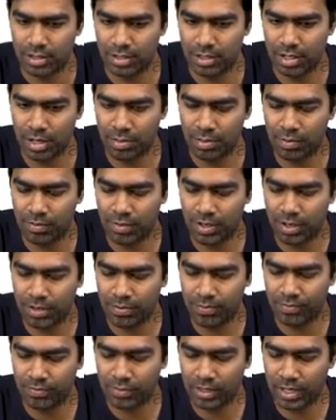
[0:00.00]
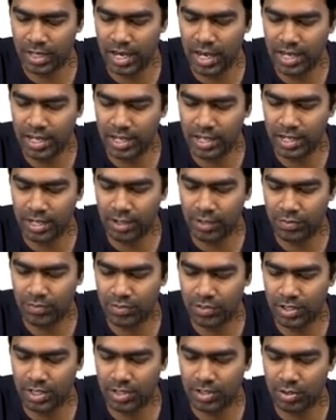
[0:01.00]
Number five, any kind of
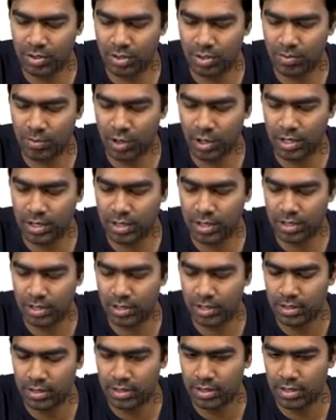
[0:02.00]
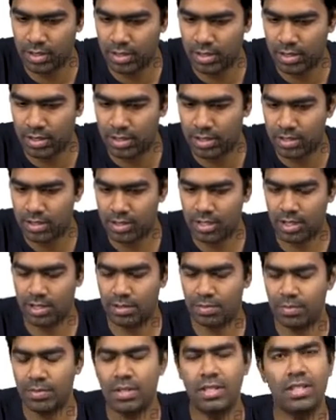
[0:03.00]
stress to the body.
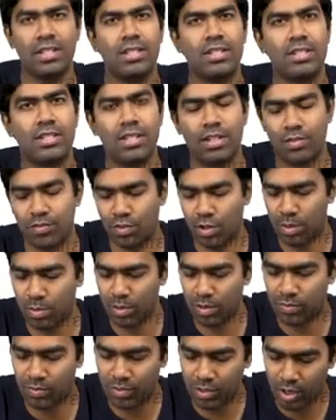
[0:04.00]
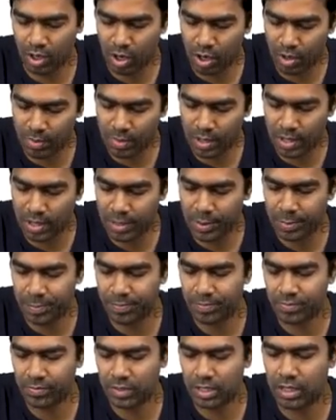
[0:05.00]
Stress means in the form of trauma,
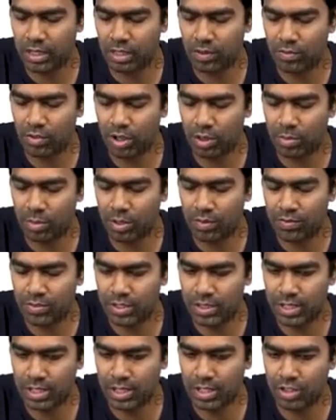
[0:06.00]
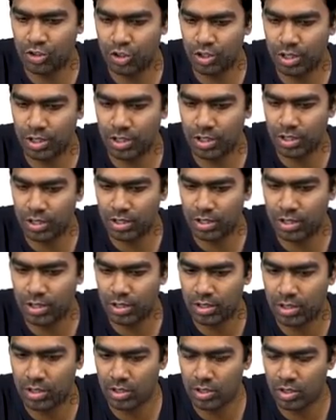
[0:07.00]
in the form of surgery,
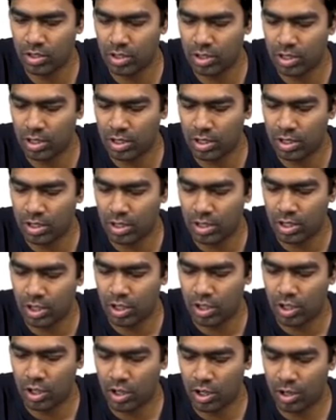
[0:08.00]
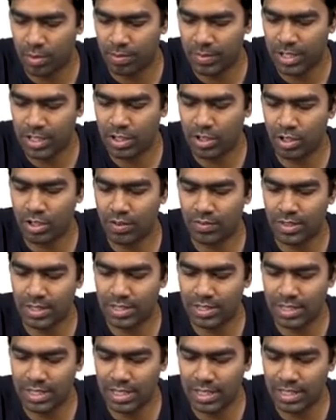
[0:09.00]
or majority of the
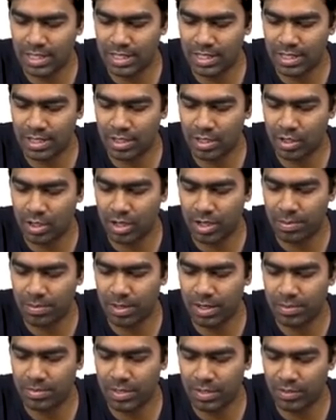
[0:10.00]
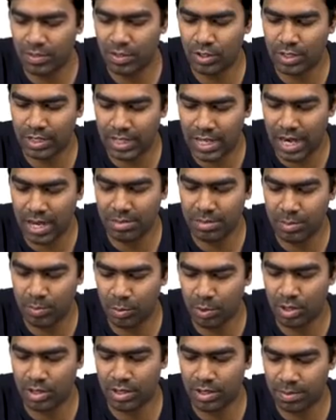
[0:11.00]
seizures or epilepsy, even though it can be
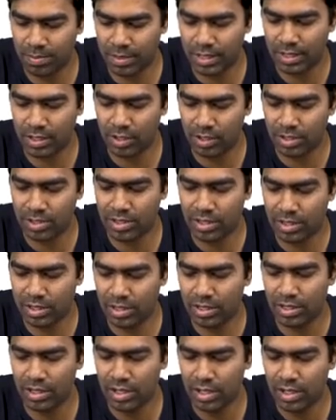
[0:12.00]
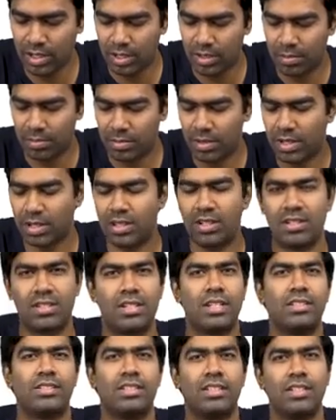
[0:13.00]
put under pathological, but
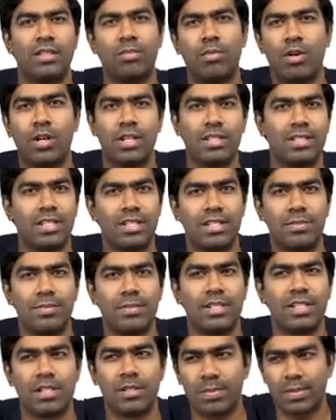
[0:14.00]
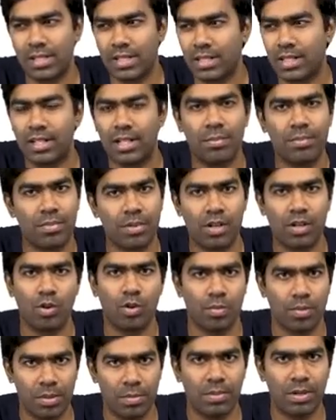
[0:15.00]
stress in the body. Seizures means especially the temporal
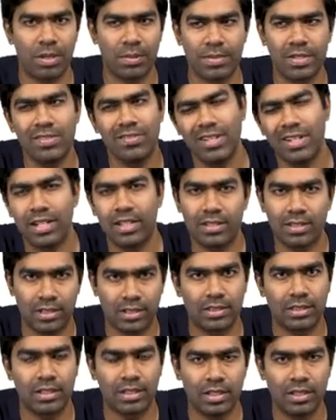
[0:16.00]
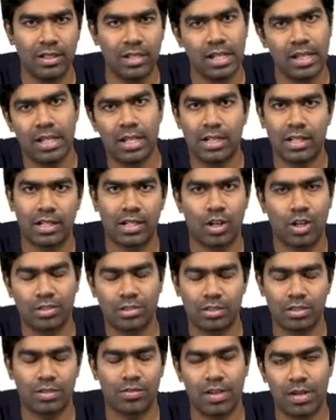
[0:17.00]
lobe epilepsy. We'll discuss in the
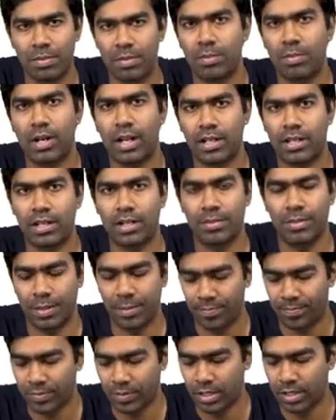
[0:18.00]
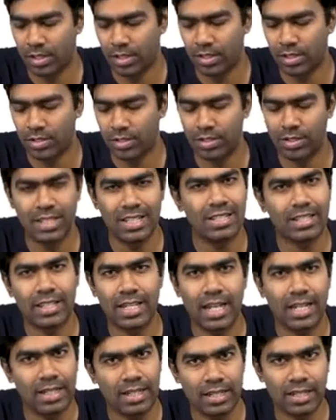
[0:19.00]
causes of hyperprolactinemia. So these
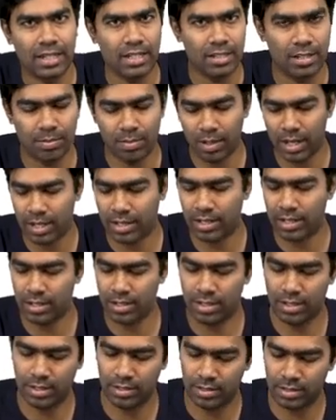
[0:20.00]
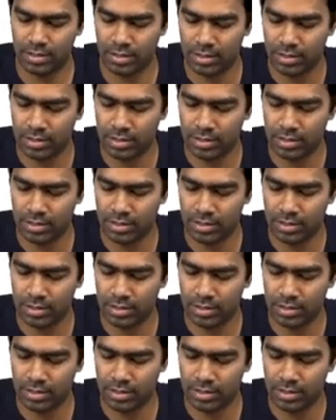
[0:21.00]
can increase the prolactin release.